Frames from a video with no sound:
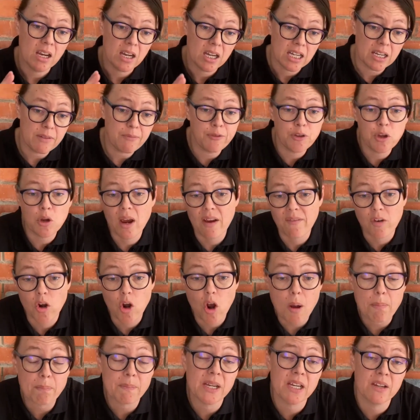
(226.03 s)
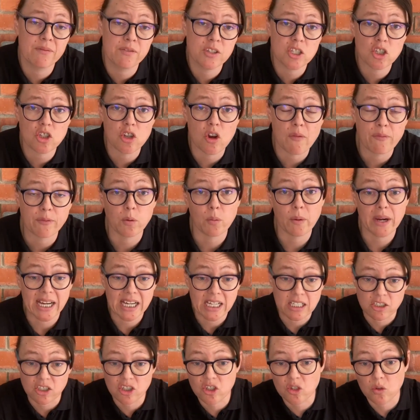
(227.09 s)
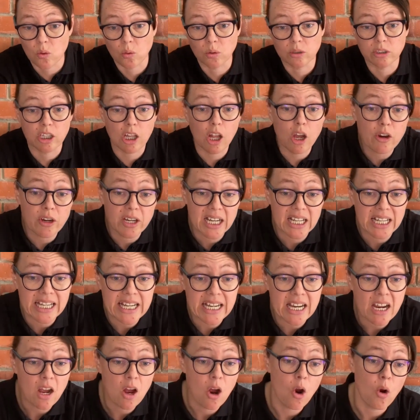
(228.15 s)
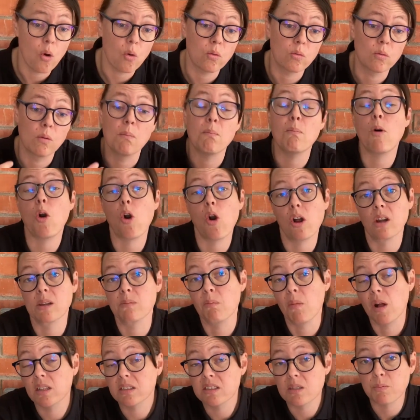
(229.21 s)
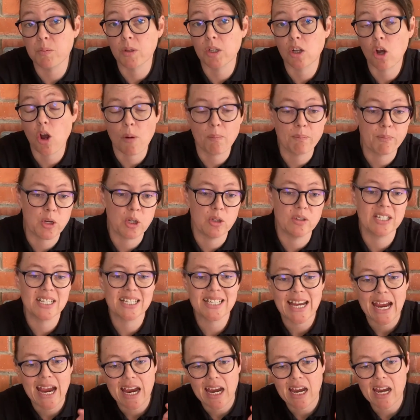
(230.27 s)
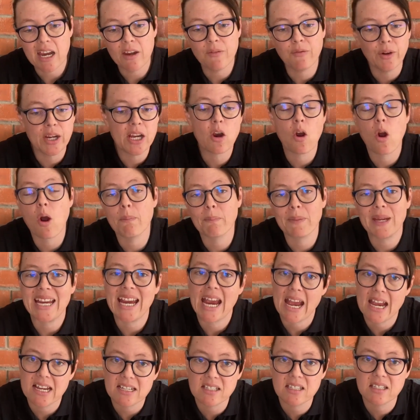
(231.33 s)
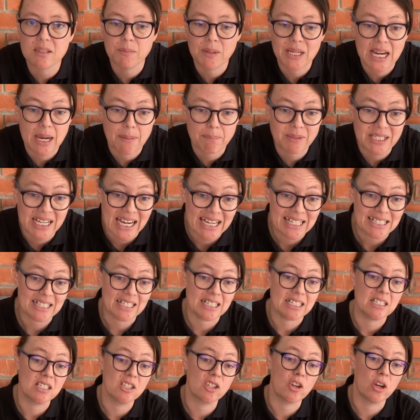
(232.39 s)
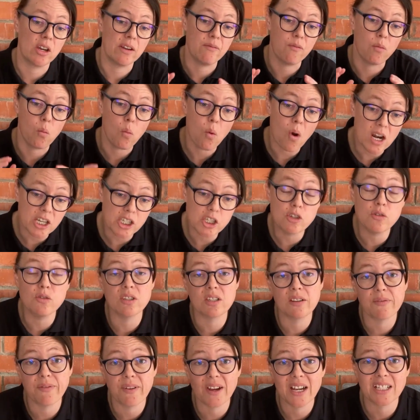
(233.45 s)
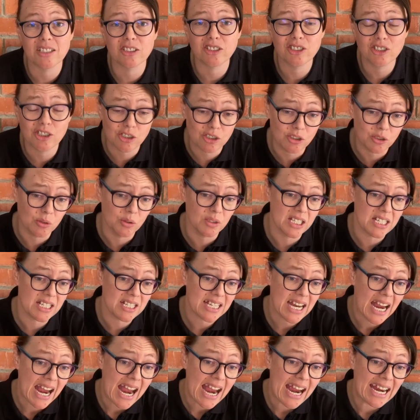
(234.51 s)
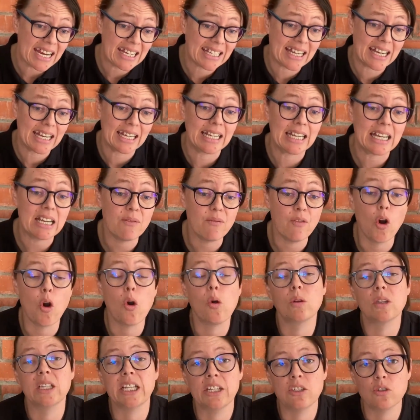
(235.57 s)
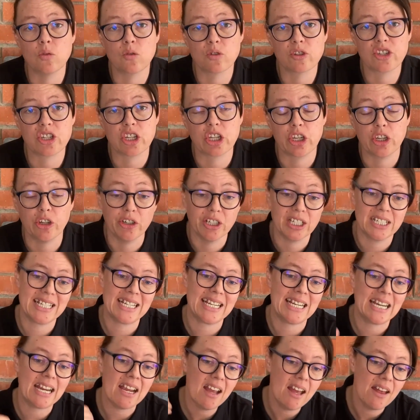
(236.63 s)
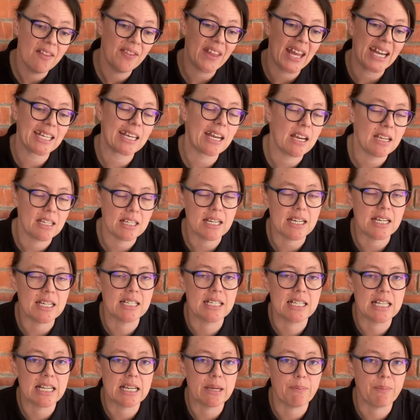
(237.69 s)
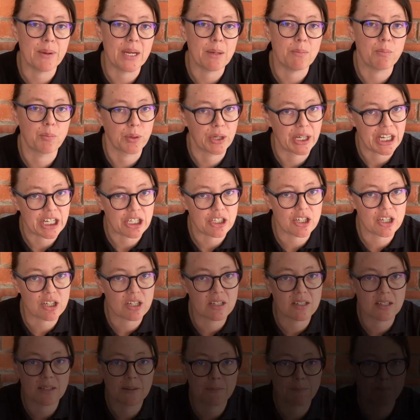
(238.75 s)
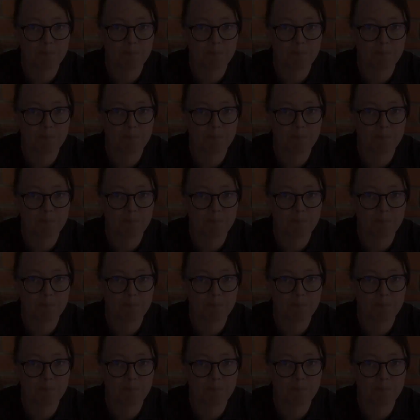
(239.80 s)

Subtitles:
And if you have a copy of the software installed locally or on multiple computers, every copy has to be updated. So if one user fails to do this, it can leave a hole in your security that can easily be breached.